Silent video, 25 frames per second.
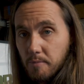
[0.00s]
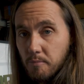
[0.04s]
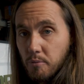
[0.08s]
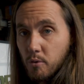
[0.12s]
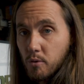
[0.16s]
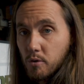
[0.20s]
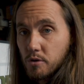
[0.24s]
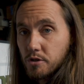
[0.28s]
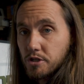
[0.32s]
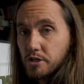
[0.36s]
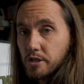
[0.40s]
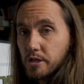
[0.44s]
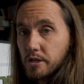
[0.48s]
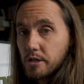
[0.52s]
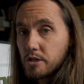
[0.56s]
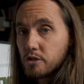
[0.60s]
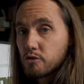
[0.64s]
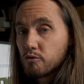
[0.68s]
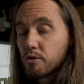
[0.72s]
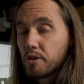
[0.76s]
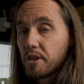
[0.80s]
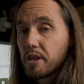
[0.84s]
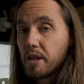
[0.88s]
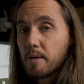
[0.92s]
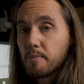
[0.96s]
portion is
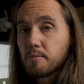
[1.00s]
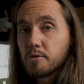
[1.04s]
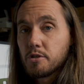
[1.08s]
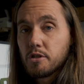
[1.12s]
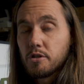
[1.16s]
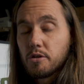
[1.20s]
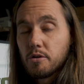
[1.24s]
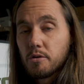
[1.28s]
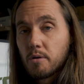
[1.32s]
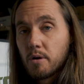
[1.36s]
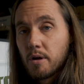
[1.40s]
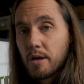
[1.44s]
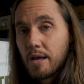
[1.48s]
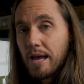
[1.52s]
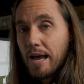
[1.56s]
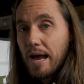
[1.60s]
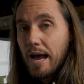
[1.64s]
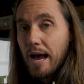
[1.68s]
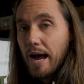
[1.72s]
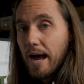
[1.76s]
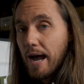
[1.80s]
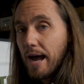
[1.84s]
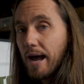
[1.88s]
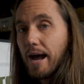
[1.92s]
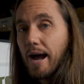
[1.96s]
really up to you.
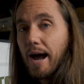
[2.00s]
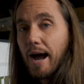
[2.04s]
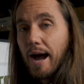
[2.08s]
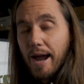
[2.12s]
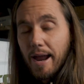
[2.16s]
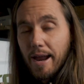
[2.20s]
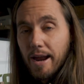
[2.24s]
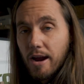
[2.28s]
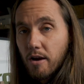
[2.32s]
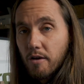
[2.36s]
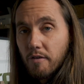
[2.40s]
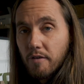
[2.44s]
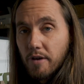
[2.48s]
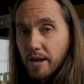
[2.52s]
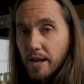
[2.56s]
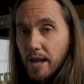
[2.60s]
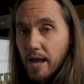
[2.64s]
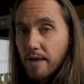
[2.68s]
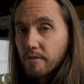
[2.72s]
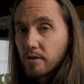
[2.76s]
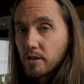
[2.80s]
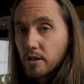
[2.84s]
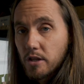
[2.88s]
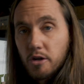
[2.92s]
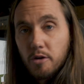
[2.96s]
I already
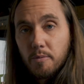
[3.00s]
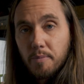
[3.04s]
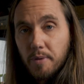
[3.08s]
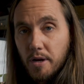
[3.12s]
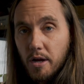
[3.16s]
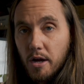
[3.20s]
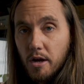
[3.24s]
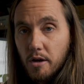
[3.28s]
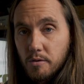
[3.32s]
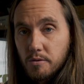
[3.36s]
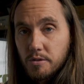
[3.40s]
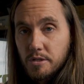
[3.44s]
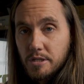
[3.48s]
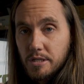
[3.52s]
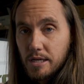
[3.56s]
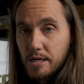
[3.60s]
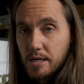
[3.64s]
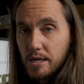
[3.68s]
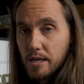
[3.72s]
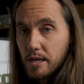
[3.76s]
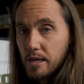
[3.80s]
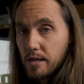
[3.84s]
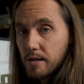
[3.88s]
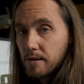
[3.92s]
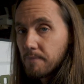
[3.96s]
have a little bit of
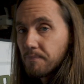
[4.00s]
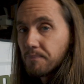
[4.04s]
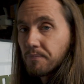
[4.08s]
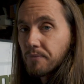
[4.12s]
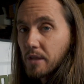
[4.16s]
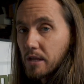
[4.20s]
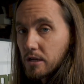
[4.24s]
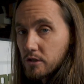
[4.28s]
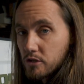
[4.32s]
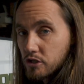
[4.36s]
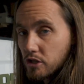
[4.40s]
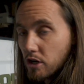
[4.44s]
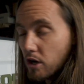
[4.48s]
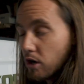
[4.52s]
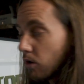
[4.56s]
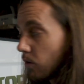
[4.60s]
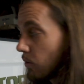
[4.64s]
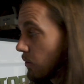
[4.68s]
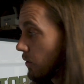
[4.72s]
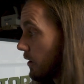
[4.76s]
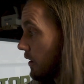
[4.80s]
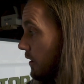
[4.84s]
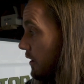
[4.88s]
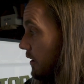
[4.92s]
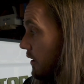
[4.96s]
OCD,
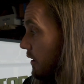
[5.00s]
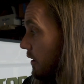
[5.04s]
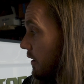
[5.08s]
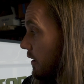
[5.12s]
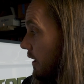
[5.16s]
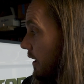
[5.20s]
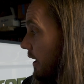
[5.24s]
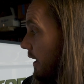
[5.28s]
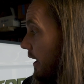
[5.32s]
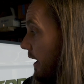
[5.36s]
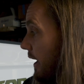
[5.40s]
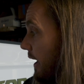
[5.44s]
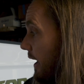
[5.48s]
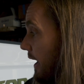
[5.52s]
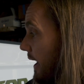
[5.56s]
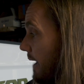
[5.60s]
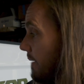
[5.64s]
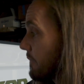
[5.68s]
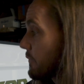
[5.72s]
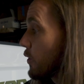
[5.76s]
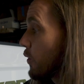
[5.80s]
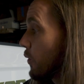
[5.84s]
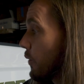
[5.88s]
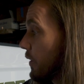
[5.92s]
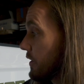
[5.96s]
so
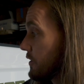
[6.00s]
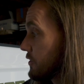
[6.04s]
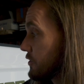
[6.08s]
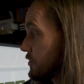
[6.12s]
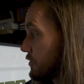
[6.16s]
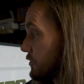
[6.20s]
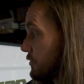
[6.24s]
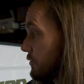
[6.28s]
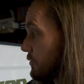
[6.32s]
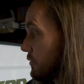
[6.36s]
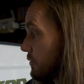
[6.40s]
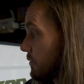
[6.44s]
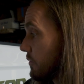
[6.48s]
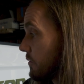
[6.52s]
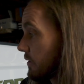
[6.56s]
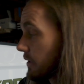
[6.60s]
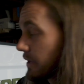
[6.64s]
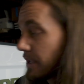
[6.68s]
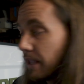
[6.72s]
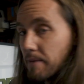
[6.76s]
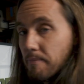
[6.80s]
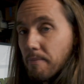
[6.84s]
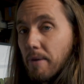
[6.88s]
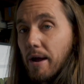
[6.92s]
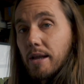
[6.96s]
I'm going to
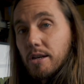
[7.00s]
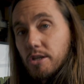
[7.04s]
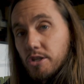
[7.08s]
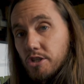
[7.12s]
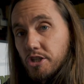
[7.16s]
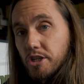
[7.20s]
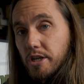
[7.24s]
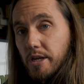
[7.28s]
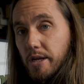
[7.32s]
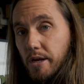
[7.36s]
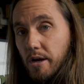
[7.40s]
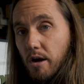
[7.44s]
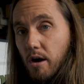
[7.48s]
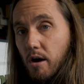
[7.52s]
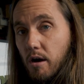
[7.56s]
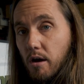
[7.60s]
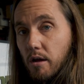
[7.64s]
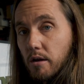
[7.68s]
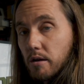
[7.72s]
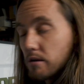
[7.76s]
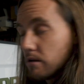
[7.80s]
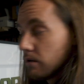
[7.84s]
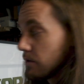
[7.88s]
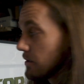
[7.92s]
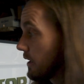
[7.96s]
get my G
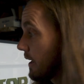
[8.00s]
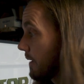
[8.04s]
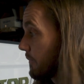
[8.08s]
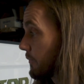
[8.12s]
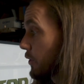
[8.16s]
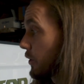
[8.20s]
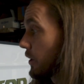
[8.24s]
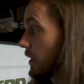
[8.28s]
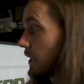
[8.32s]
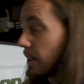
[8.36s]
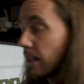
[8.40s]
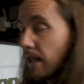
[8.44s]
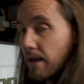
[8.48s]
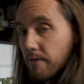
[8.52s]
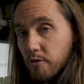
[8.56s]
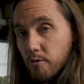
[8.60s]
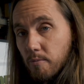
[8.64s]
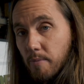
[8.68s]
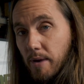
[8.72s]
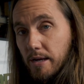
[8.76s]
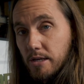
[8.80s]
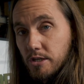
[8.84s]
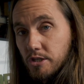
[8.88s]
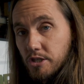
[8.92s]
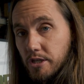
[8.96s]
on, I'm going to level
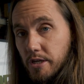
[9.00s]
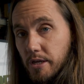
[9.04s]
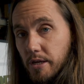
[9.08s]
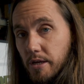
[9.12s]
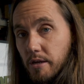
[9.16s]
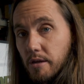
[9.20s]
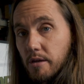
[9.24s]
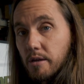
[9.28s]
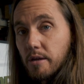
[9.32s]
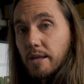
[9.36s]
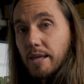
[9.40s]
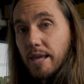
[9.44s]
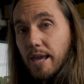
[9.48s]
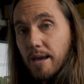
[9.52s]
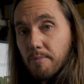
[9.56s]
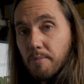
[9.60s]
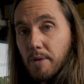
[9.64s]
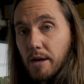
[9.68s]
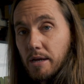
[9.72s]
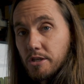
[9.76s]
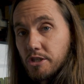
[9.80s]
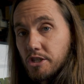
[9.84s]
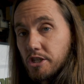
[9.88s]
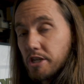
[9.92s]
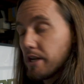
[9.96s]
my G, get
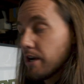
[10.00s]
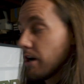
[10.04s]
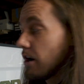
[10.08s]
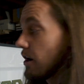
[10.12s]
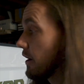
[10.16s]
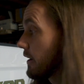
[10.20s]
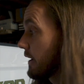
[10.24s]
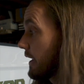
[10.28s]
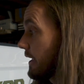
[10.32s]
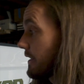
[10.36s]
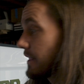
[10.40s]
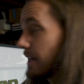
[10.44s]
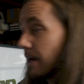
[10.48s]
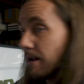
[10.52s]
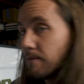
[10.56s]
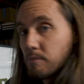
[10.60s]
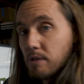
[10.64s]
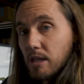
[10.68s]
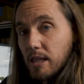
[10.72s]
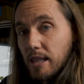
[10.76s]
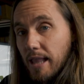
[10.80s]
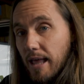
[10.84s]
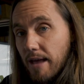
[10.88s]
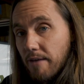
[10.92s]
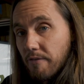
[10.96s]
my G on, and then
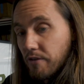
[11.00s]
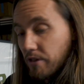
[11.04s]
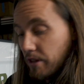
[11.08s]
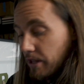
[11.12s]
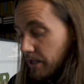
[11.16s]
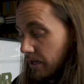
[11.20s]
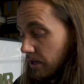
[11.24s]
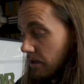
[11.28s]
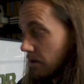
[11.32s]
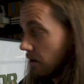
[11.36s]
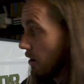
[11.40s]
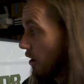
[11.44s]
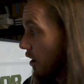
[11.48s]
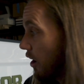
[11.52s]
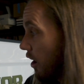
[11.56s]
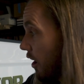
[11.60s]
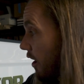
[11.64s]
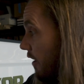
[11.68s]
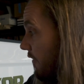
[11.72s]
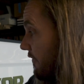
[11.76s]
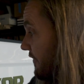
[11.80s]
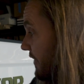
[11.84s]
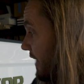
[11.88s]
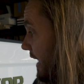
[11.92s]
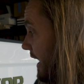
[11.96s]
I'm leveling
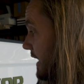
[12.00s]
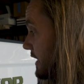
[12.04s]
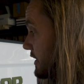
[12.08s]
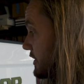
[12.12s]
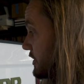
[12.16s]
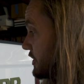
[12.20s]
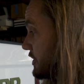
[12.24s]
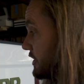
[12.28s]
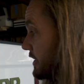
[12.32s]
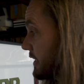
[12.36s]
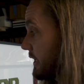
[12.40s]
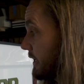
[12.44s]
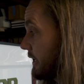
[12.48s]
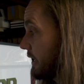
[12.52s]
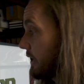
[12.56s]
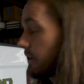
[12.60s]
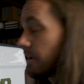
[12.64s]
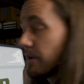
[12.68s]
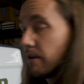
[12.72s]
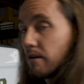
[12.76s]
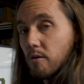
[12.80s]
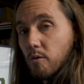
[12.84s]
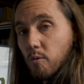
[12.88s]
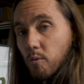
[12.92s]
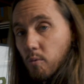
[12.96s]
off that G
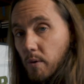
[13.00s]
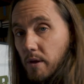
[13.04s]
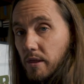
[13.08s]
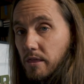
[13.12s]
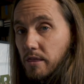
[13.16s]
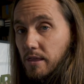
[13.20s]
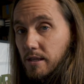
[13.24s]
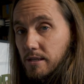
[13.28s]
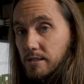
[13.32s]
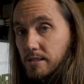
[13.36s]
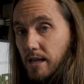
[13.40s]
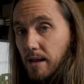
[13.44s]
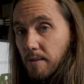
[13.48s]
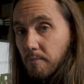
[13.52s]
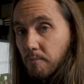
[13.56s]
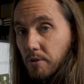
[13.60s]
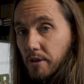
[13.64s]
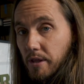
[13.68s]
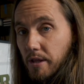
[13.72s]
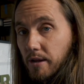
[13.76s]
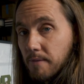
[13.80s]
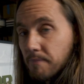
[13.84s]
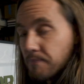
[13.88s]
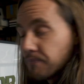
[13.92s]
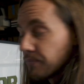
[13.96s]
with the
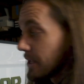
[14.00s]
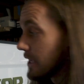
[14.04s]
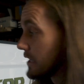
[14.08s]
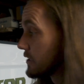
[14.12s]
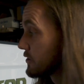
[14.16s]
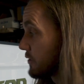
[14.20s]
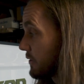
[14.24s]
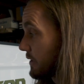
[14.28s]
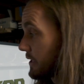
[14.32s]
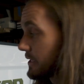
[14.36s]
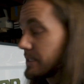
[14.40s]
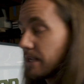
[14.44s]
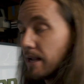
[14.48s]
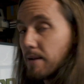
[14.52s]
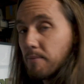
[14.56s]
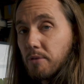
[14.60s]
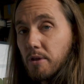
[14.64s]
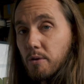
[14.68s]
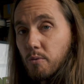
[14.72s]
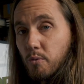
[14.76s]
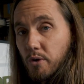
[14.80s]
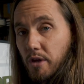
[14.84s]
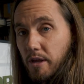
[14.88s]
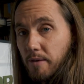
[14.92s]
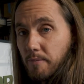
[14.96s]
template. So the
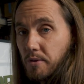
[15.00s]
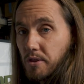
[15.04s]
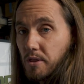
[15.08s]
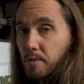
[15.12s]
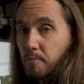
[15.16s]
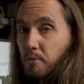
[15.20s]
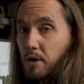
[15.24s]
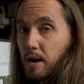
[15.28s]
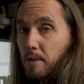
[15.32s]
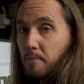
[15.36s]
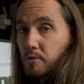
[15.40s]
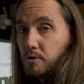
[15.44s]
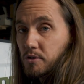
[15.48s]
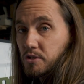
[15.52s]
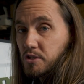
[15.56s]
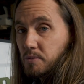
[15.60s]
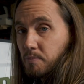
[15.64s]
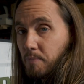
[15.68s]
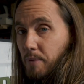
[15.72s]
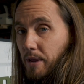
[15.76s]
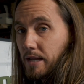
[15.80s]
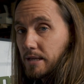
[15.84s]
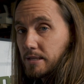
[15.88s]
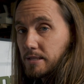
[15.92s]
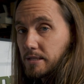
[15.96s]
template will give me the proper
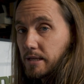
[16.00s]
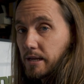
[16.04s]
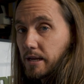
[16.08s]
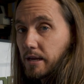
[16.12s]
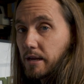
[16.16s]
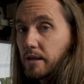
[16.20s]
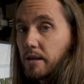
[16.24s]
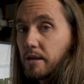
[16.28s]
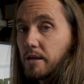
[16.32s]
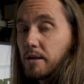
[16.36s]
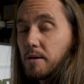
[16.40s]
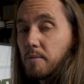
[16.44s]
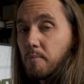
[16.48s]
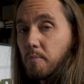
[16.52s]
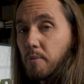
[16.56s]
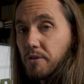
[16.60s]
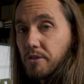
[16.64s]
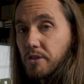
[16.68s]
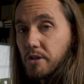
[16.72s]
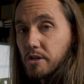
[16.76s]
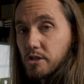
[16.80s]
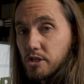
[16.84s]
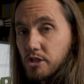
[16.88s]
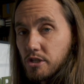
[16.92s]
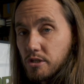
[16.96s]
spacing, but
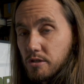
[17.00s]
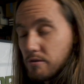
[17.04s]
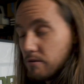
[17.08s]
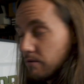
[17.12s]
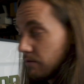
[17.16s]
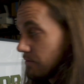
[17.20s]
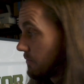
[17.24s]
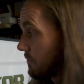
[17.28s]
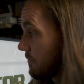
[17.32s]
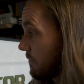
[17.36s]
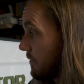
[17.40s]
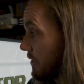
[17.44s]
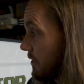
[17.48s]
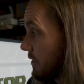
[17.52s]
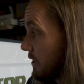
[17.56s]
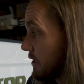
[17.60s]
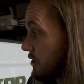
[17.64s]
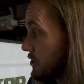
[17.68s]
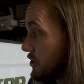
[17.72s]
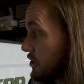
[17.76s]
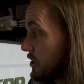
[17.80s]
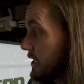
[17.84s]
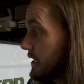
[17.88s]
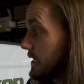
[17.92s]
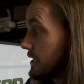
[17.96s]
the
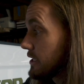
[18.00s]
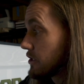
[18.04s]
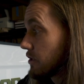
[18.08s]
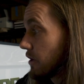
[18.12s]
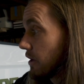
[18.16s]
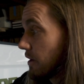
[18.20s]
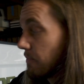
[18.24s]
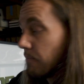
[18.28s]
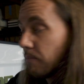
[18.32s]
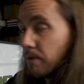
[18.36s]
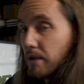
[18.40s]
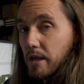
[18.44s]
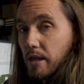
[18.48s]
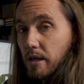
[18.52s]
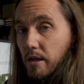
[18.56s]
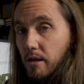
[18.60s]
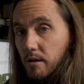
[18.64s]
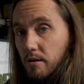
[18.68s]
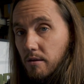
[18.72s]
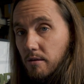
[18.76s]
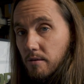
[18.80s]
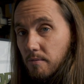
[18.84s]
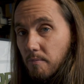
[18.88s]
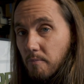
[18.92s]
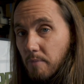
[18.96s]
G is going to be
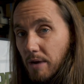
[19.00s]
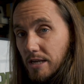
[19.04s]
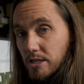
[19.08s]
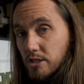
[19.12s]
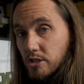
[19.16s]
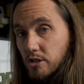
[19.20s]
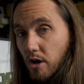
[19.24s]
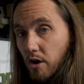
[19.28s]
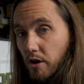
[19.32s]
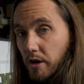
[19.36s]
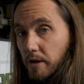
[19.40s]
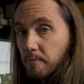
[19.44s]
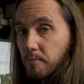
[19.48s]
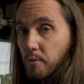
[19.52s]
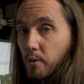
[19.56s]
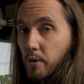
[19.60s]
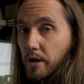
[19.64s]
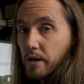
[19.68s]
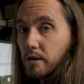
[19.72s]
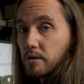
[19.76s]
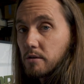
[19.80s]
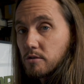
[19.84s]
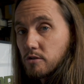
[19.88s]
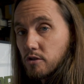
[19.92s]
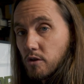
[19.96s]
my starting
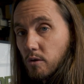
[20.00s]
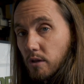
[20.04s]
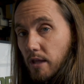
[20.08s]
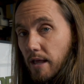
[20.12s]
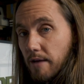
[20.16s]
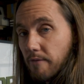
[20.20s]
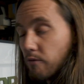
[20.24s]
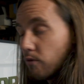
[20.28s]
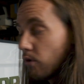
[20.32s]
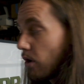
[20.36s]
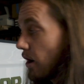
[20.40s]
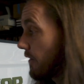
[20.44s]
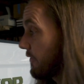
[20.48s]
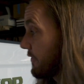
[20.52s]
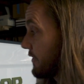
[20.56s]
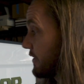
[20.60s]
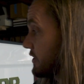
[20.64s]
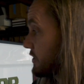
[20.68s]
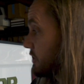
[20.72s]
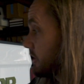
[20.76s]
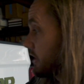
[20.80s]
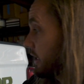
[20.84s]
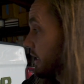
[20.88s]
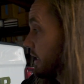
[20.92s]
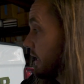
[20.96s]
point. So level off the
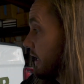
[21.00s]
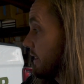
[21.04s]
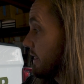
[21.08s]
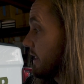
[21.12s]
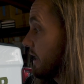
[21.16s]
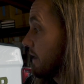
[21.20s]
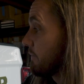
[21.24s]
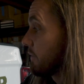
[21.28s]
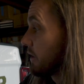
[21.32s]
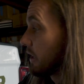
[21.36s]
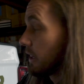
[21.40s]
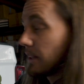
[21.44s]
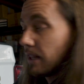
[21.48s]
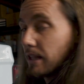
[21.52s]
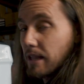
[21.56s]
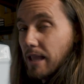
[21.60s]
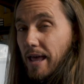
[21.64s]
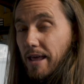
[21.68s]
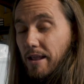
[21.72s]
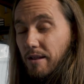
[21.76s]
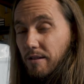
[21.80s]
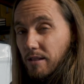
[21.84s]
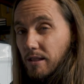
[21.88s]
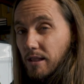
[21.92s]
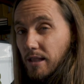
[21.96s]
G, and then I'm going
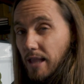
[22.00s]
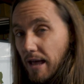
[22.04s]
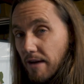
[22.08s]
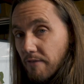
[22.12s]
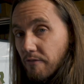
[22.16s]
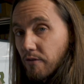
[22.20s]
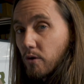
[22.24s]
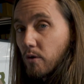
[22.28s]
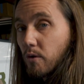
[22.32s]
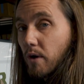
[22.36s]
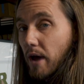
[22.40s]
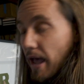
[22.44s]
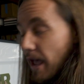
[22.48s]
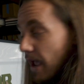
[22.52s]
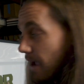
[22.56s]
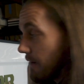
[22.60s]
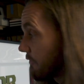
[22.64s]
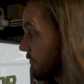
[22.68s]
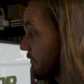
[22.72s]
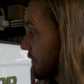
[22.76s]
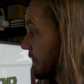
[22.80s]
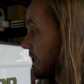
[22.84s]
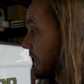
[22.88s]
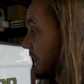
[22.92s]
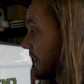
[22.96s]
to level
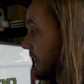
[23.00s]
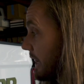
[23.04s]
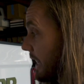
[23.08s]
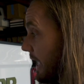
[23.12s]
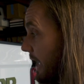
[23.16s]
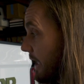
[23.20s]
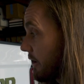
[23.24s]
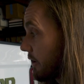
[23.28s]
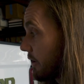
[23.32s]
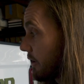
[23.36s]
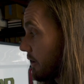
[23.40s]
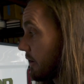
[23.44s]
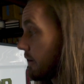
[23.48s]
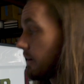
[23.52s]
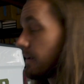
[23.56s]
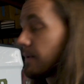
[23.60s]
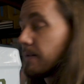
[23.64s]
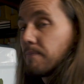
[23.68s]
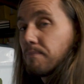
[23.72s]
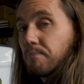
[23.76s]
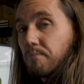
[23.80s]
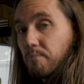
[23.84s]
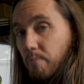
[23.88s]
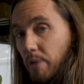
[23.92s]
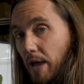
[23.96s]
every letter
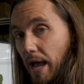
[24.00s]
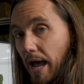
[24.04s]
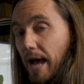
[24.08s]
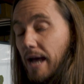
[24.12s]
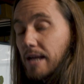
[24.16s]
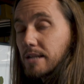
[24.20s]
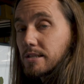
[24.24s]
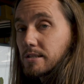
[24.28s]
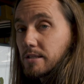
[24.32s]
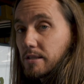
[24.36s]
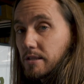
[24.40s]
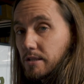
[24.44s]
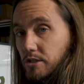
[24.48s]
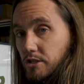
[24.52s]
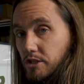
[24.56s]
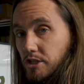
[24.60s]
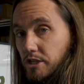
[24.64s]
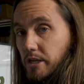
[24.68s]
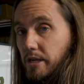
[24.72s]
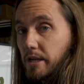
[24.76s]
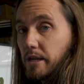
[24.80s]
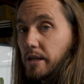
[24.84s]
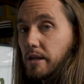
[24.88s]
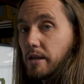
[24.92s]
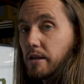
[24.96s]
past the
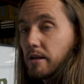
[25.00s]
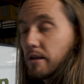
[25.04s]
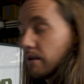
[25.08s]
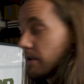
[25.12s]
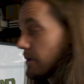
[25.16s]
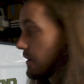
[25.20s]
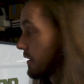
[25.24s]
G